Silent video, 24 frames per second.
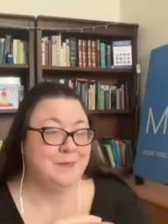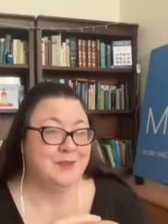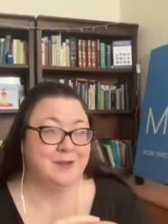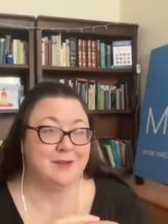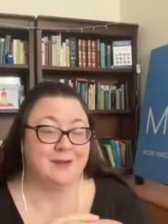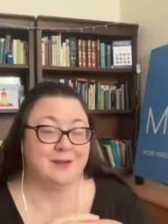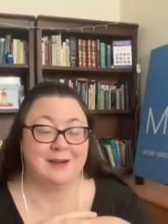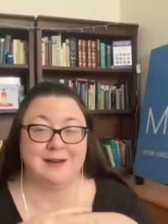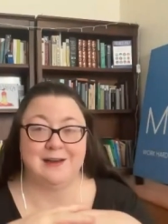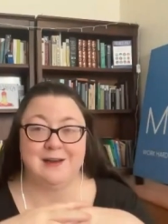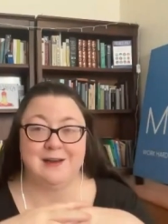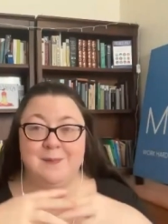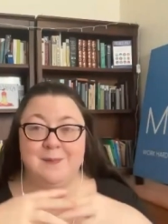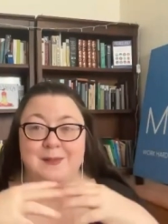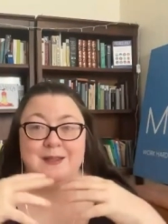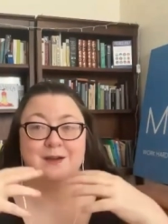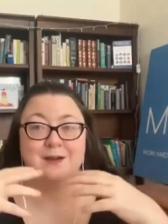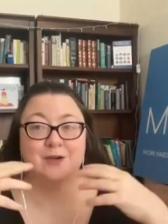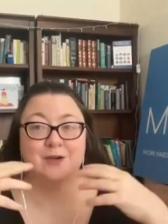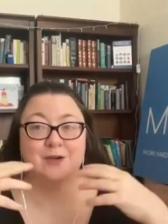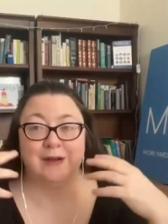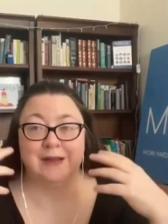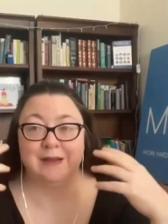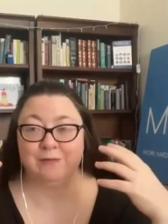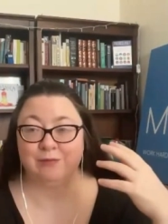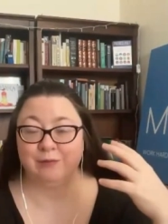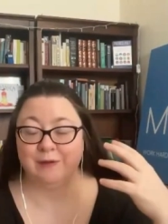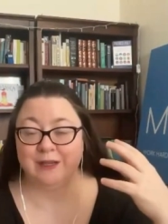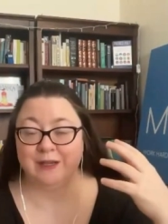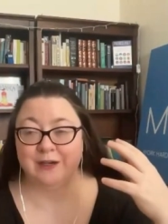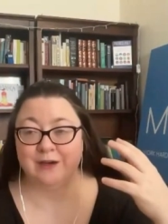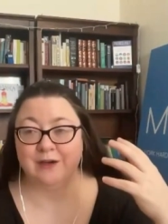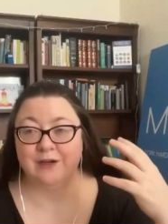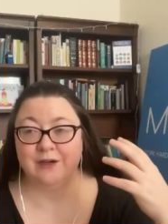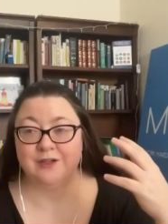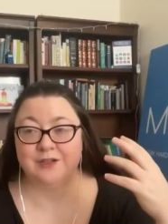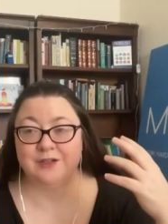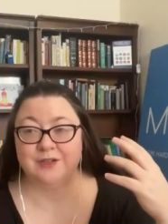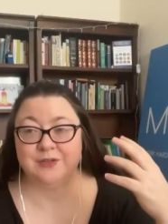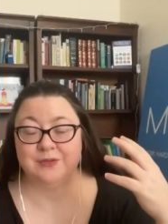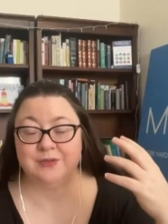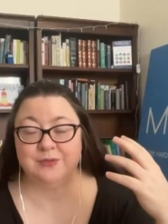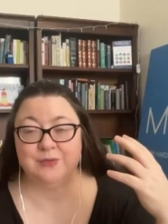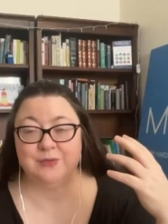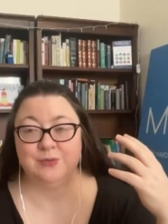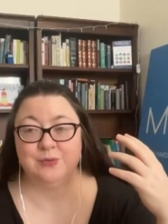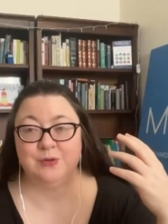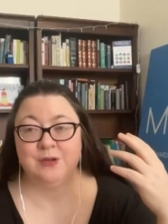You're going to need to be a great reader
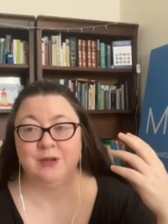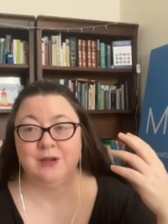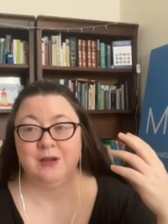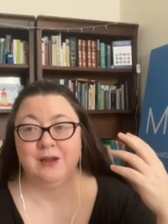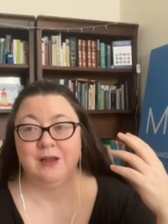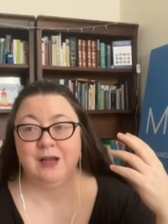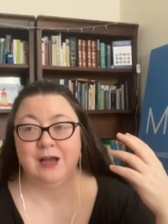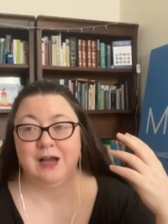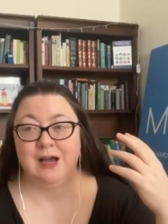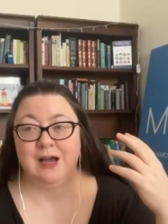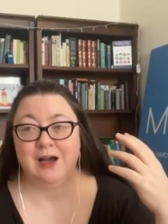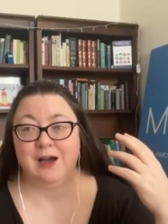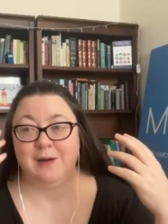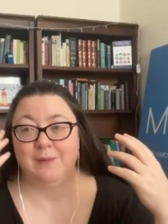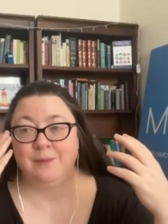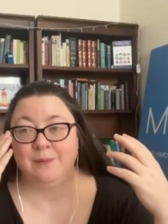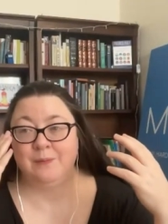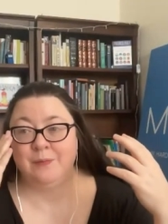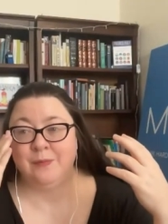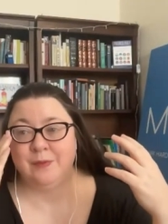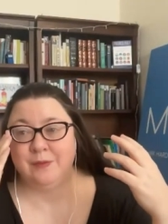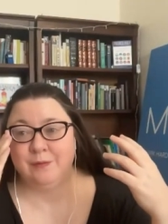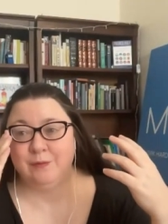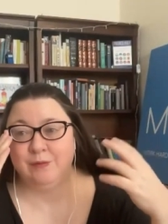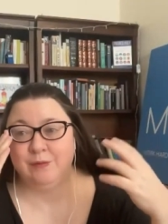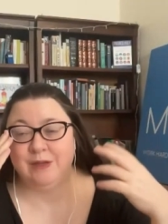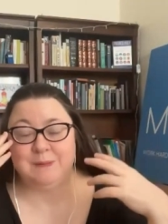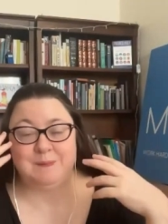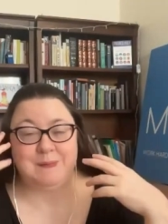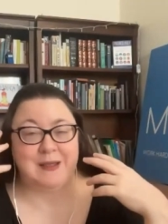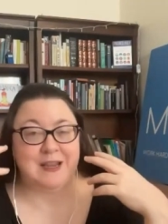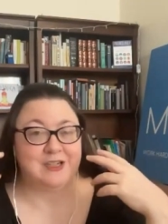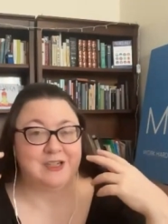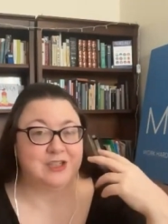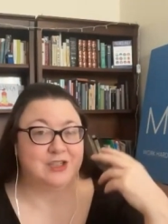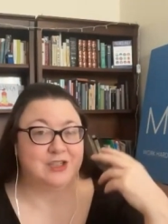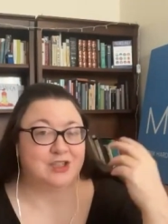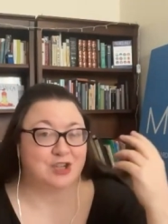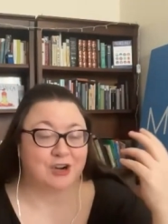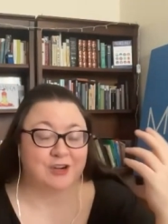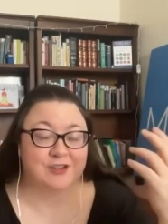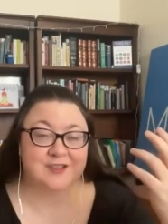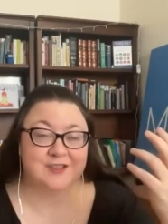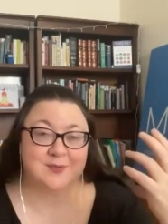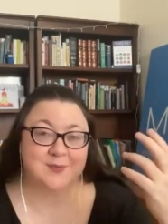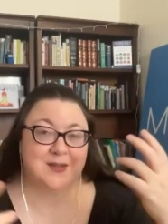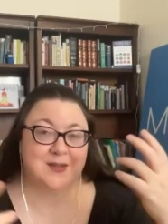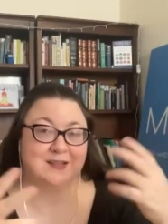to um, read patient
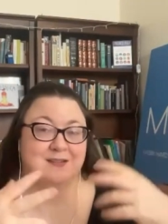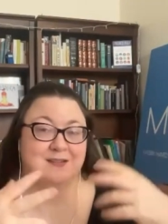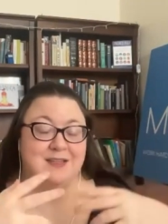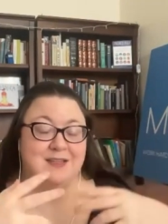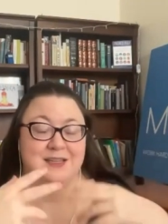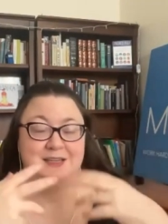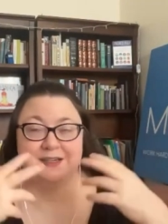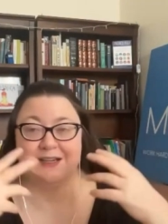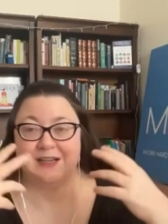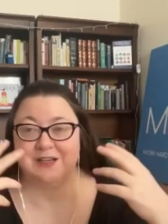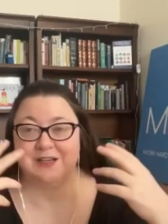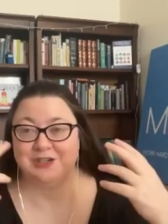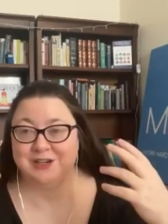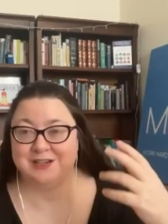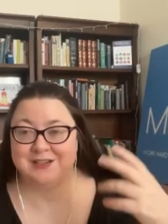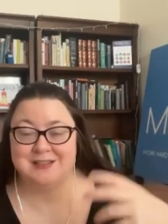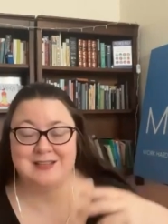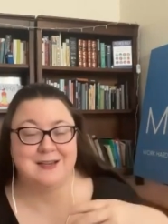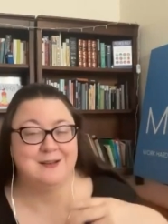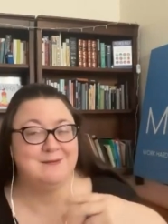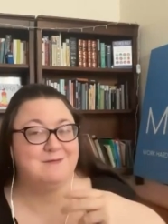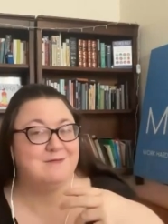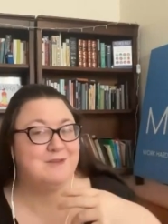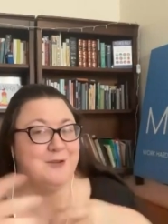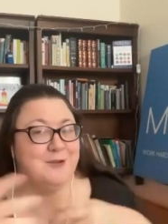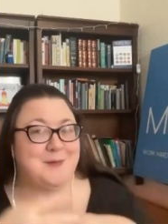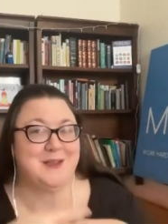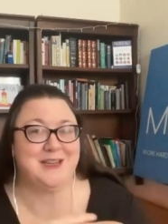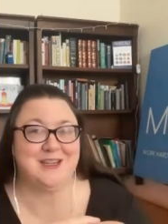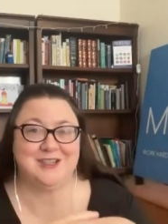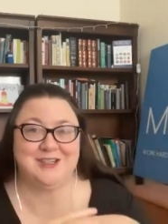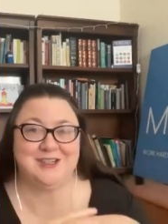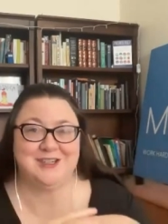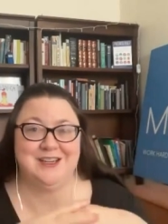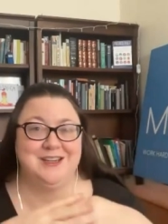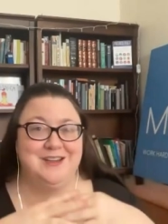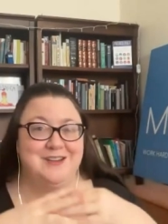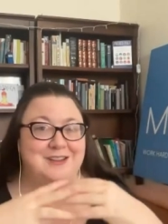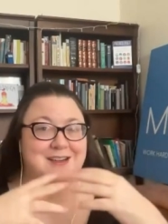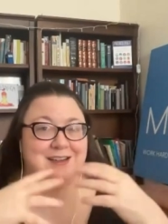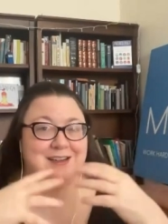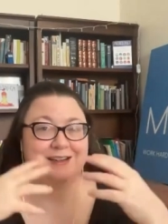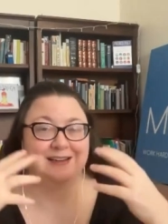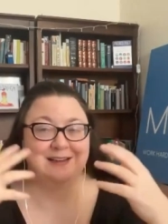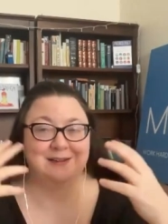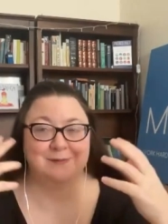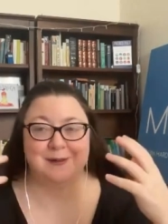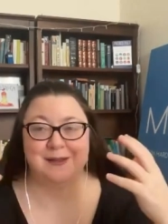charts quickly and digest that information. You're going
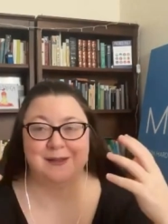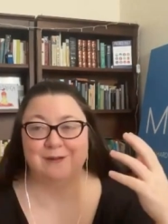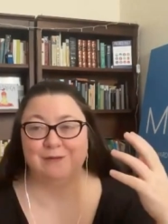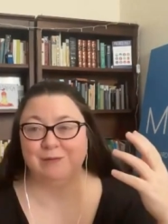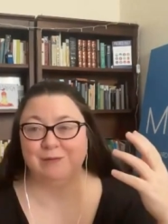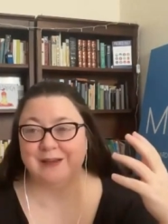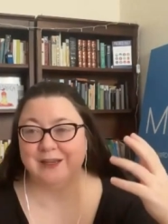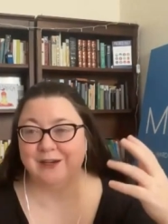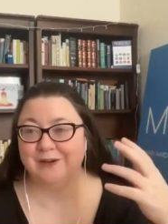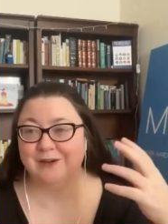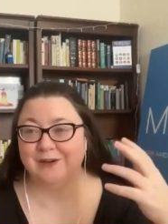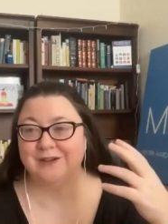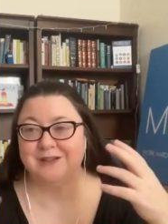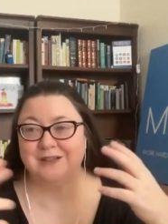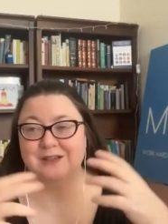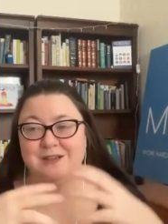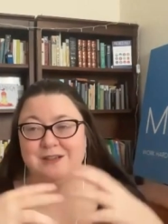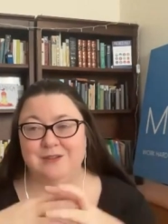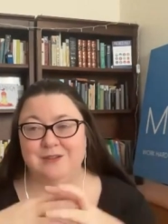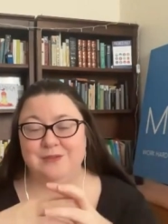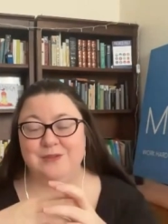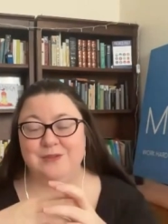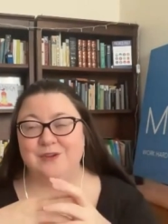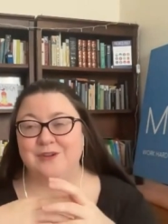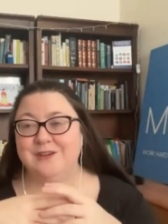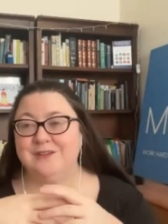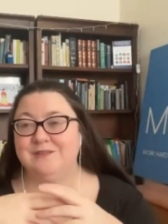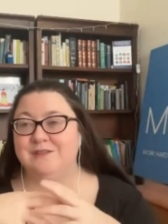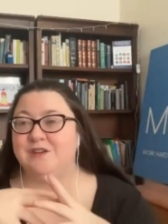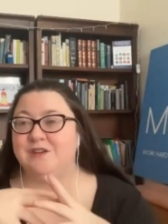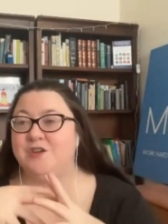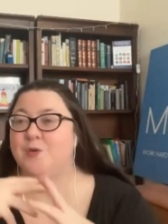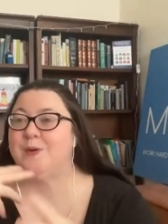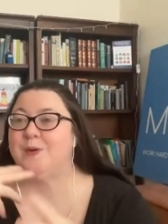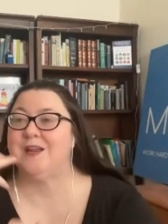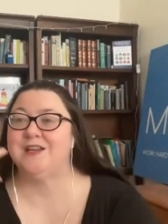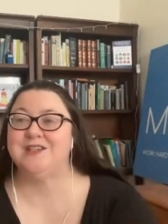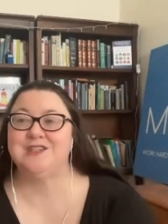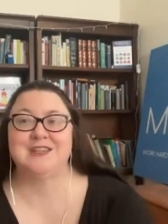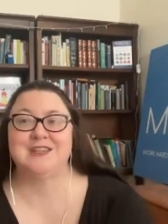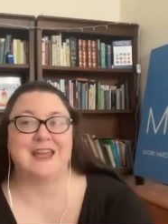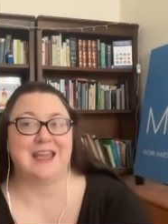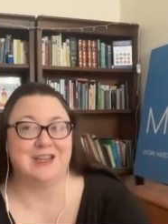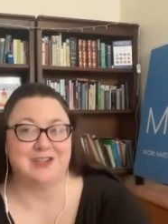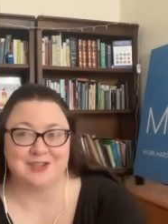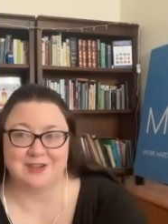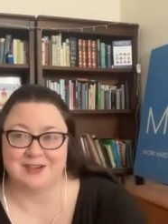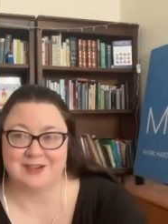to need to be a reader to do your continuing
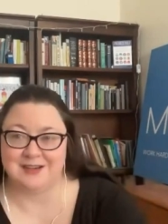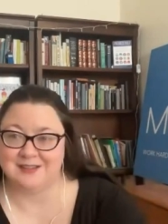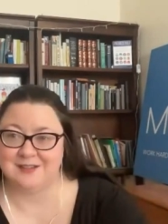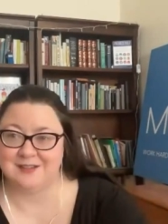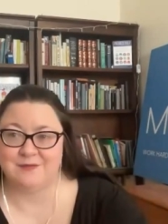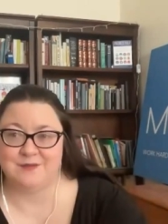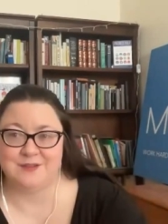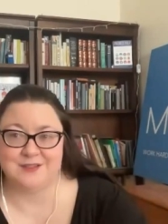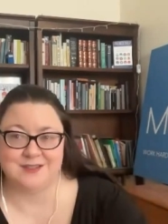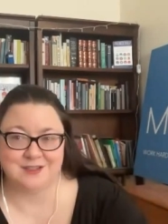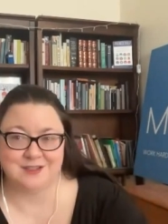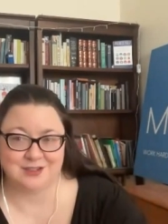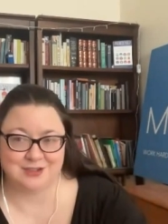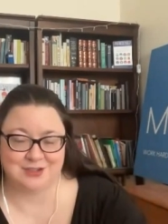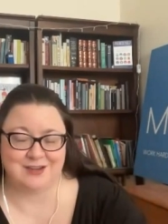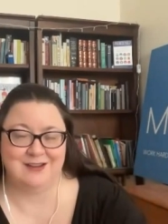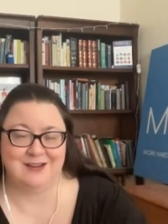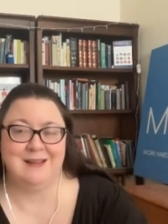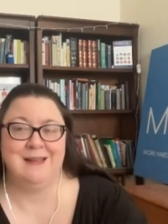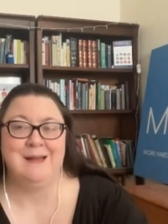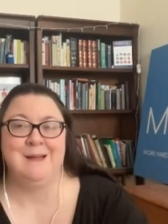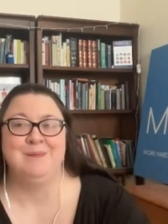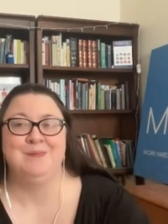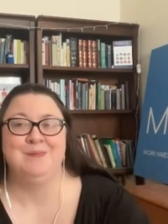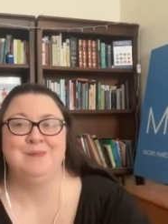education as a physician.